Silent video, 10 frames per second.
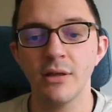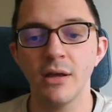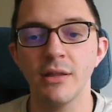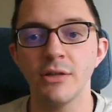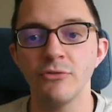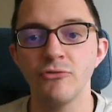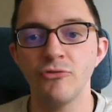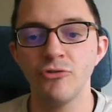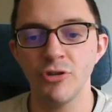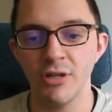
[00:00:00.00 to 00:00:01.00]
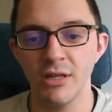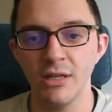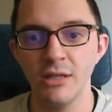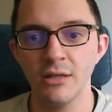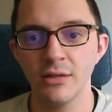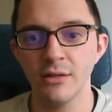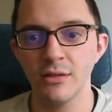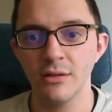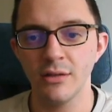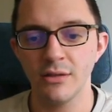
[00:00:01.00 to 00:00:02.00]
and then G,
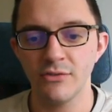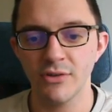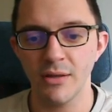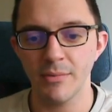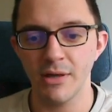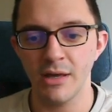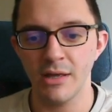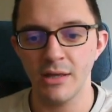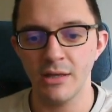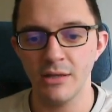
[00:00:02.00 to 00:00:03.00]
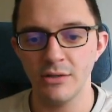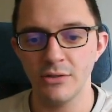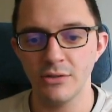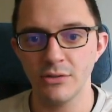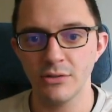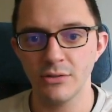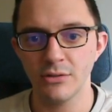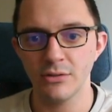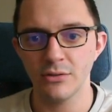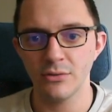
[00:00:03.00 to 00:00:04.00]
skip H.
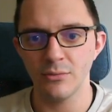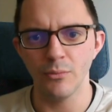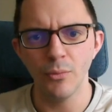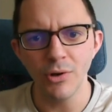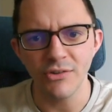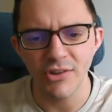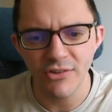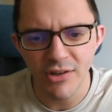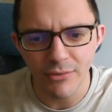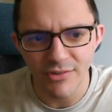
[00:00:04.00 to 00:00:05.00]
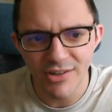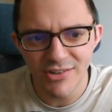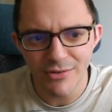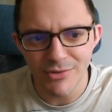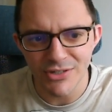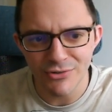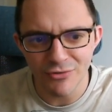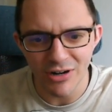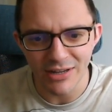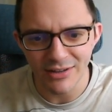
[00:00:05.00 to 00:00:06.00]
What is this sequence? This sequence is
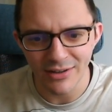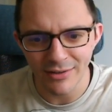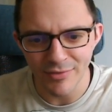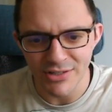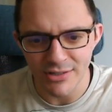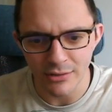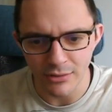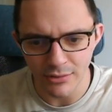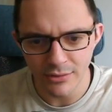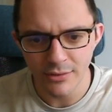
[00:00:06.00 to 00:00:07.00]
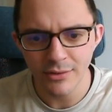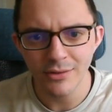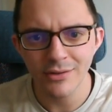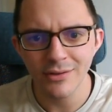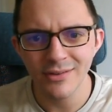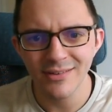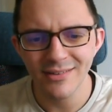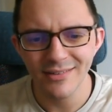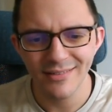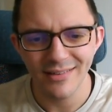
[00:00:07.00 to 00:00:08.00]
great. I love this a lot.
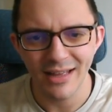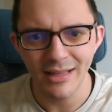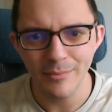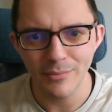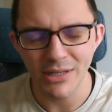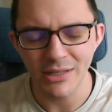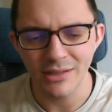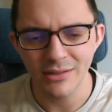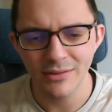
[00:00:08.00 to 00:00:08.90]
A, B,